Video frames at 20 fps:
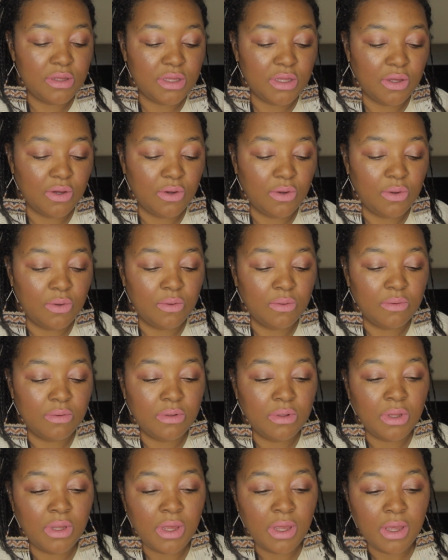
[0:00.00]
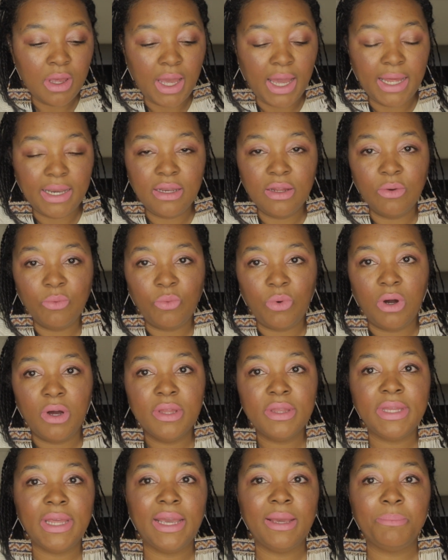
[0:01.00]
So I didn't
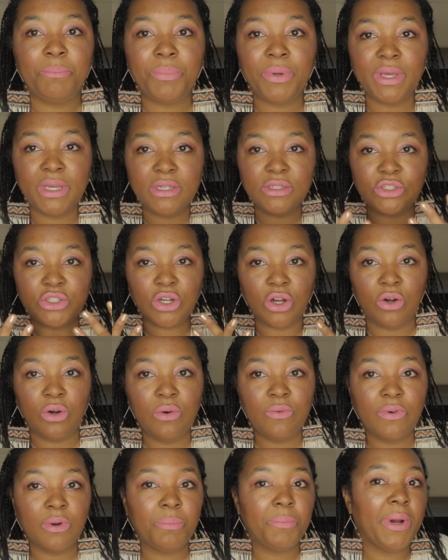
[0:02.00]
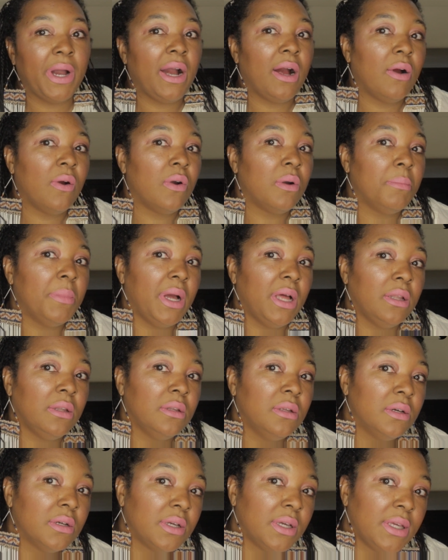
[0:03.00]
want that pink to overpower my
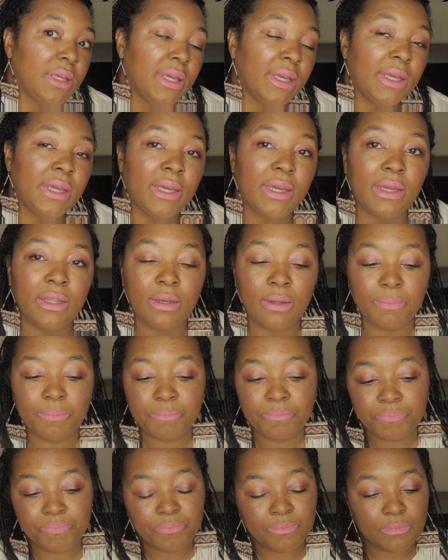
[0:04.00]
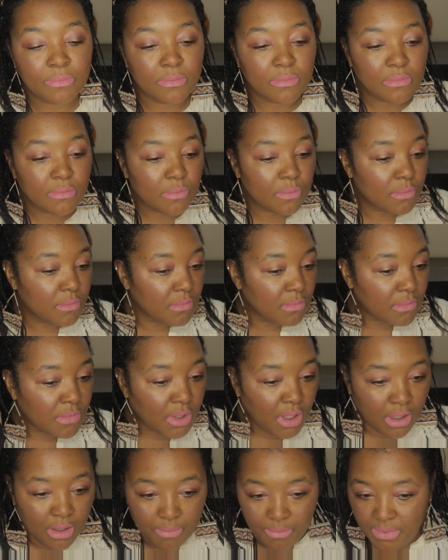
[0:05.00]
look again.
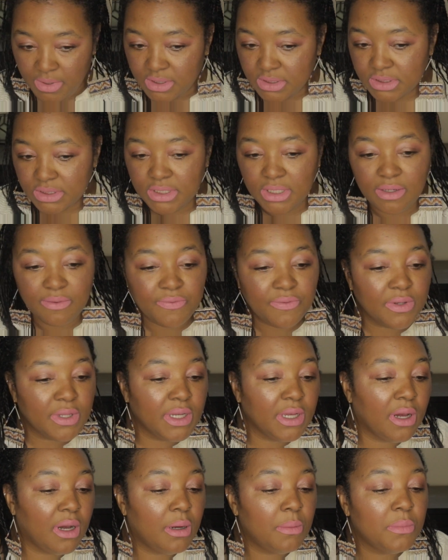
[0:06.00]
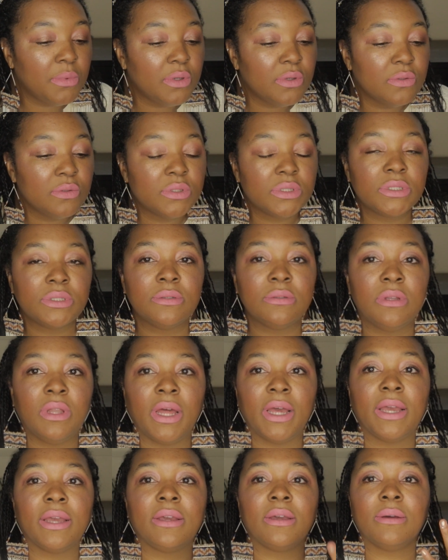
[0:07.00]
But it's definitely almost
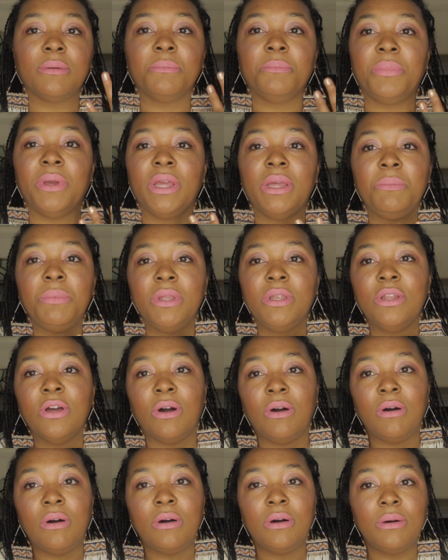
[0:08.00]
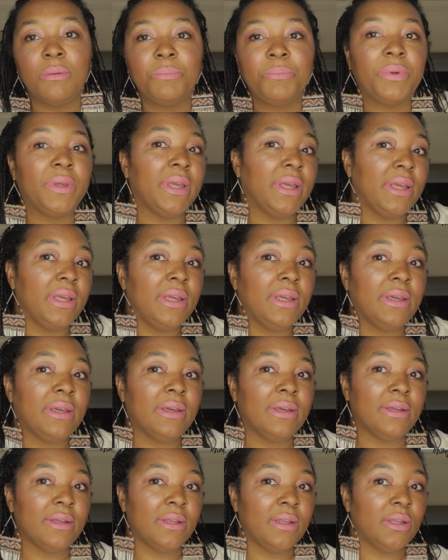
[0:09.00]
like baby doll pink
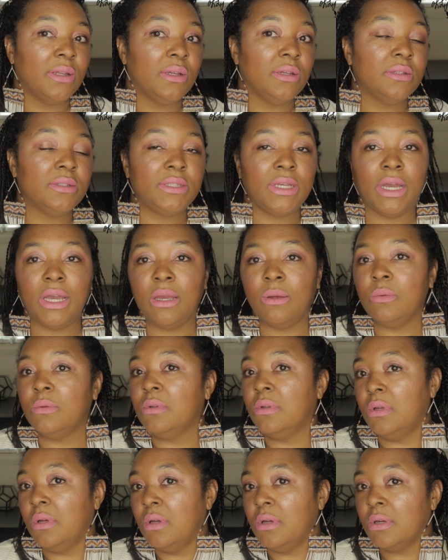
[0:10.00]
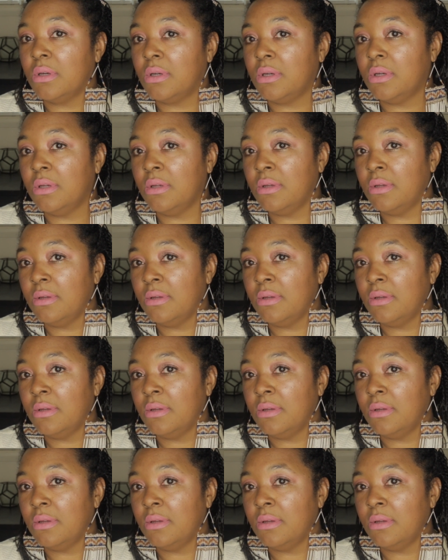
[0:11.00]
type look.